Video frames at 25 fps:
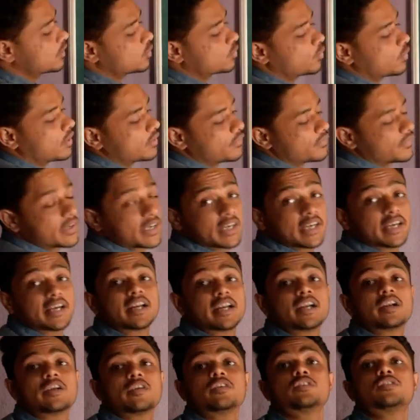to 120
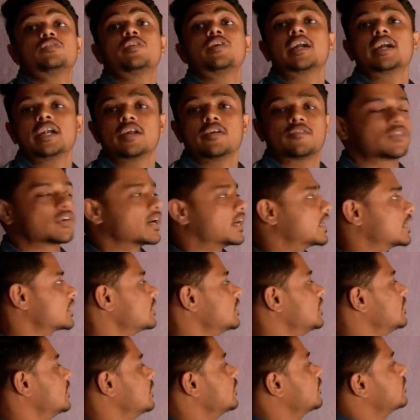degree it is very difficult.
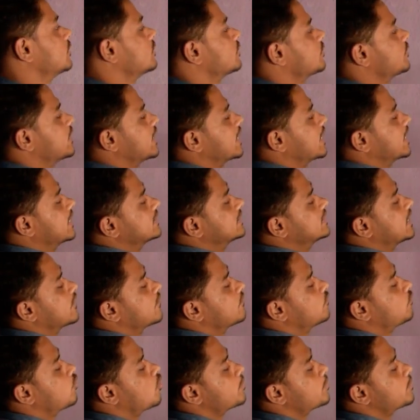Whereas here
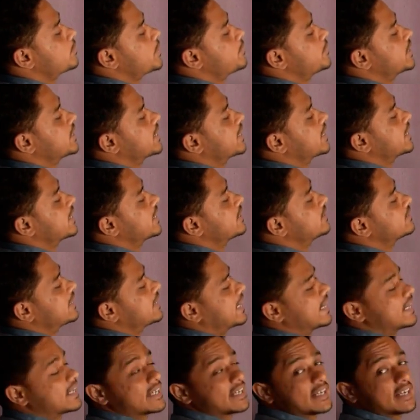4-membered ring,
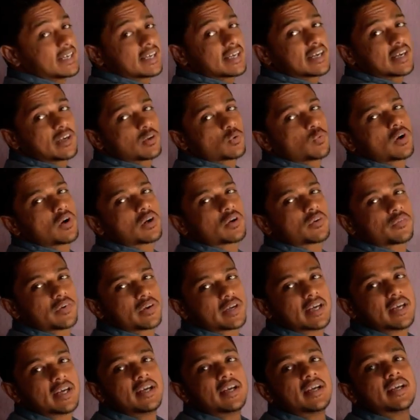90 degree to
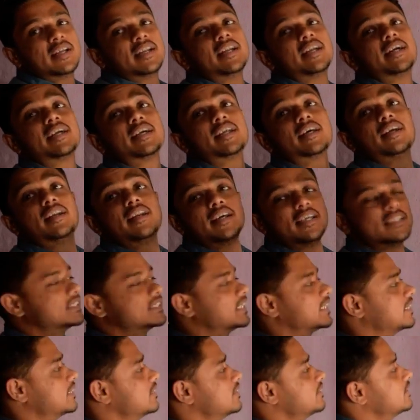120 little
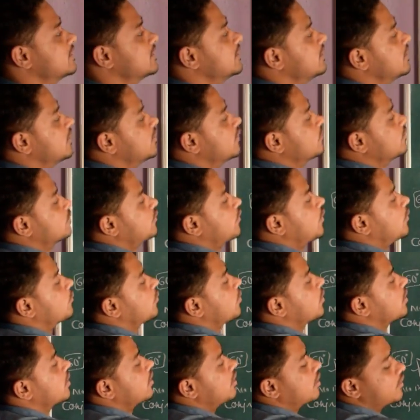easy. From
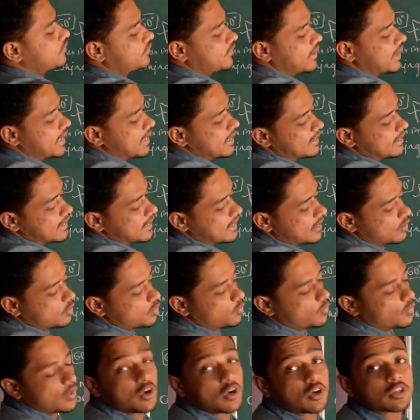105 degree to
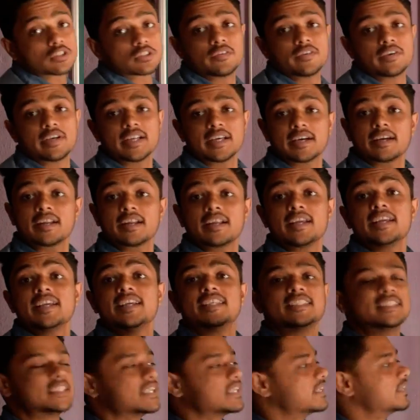107 degree
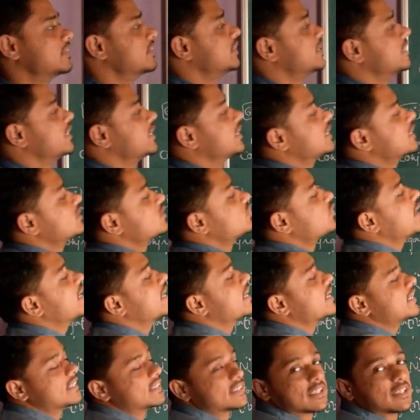easy. It is
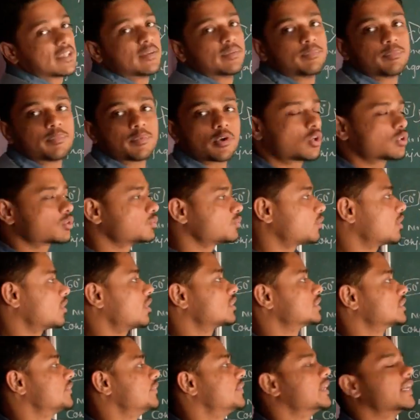very easy because
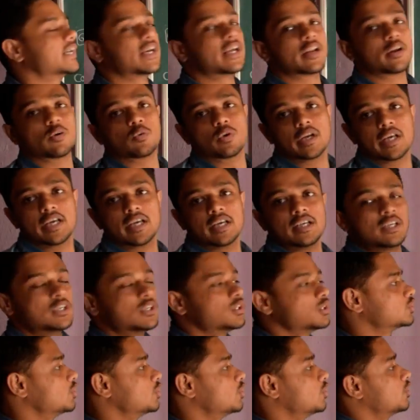107 degree only.
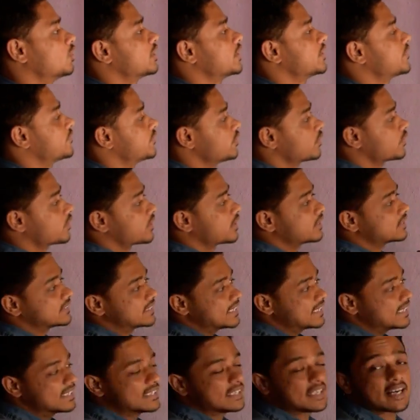So if you
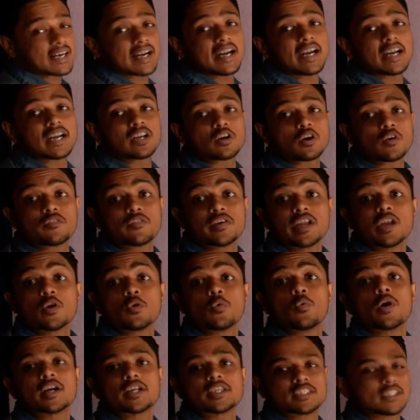see the rate of
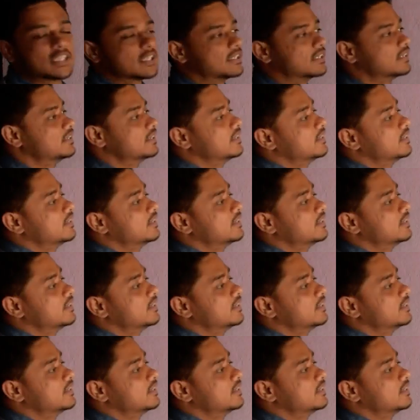inversion,